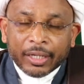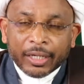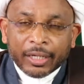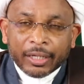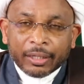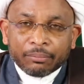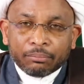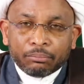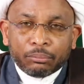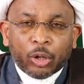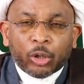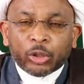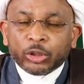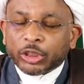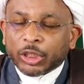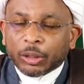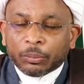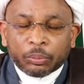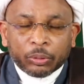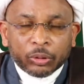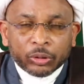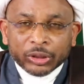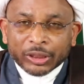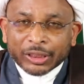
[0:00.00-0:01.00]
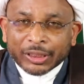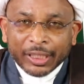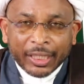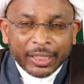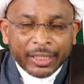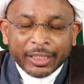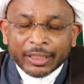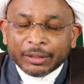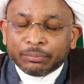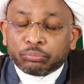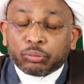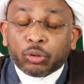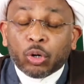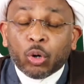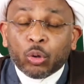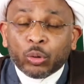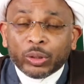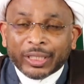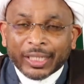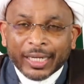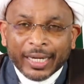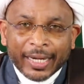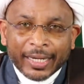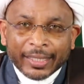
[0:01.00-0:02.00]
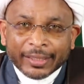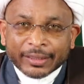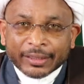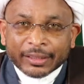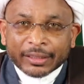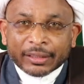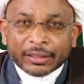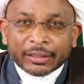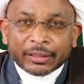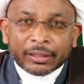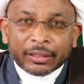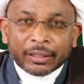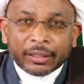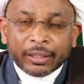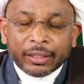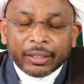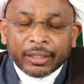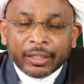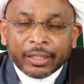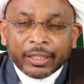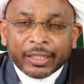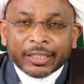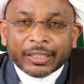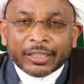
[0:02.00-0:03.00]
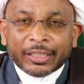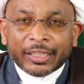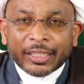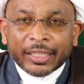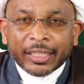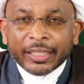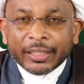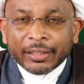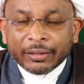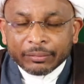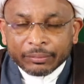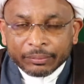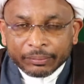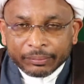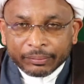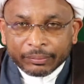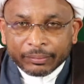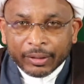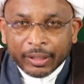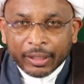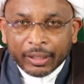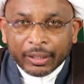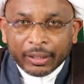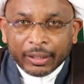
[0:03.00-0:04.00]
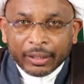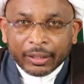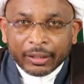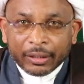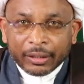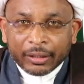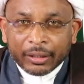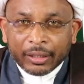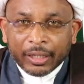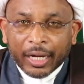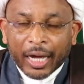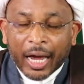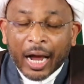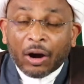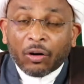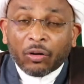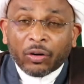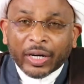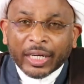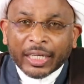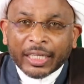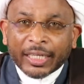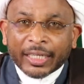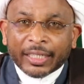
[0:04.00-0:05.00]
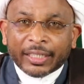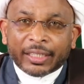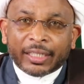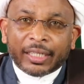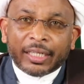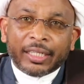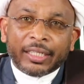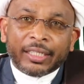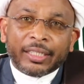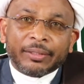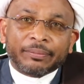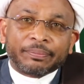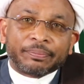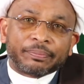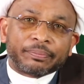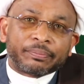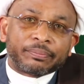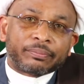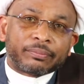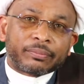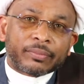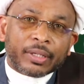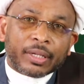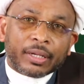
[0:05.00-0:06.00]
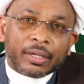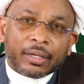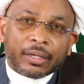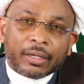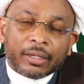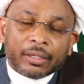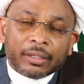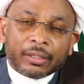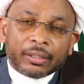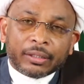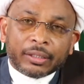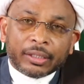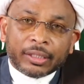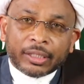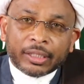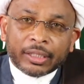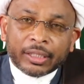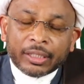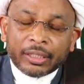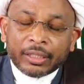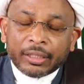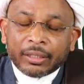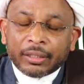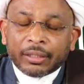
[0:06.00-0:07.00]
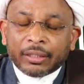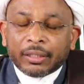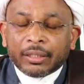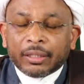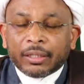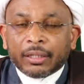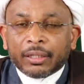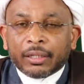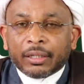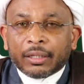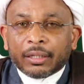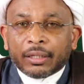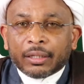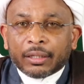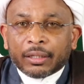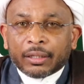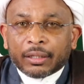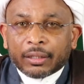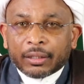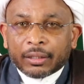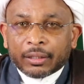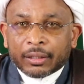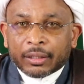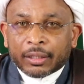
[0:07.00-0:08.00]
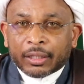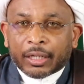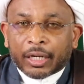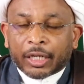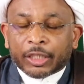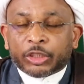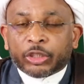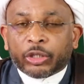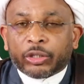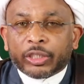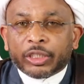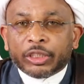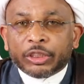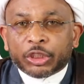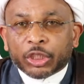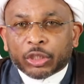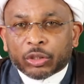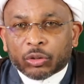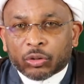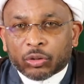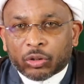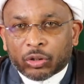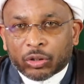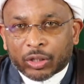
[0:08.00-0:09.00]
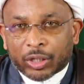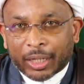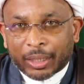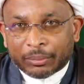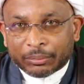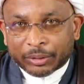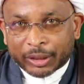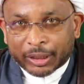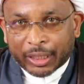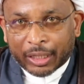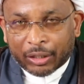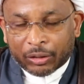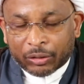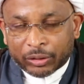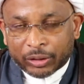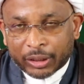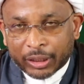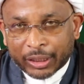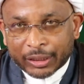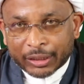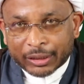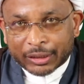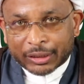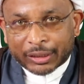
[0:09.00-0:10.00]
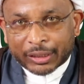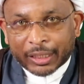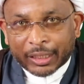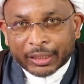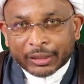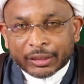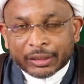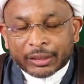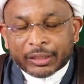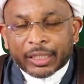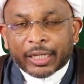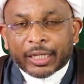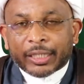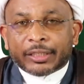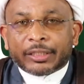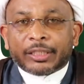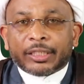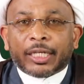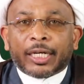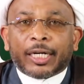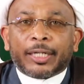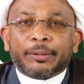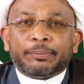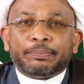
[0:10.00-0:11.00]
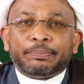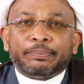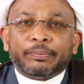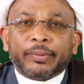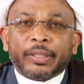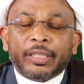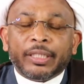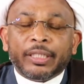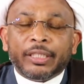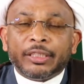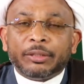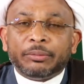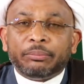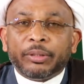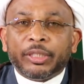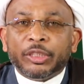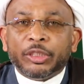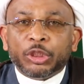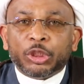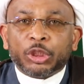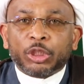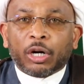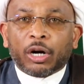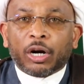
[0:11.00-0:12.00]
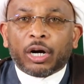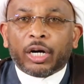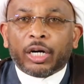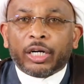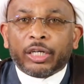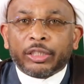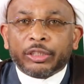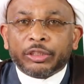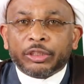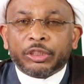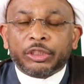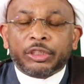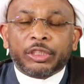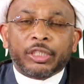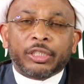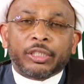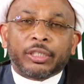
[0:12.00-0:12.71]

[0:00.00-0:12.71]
multiple city protests, then arrogantly the Attorney General comes out and says that he's been charged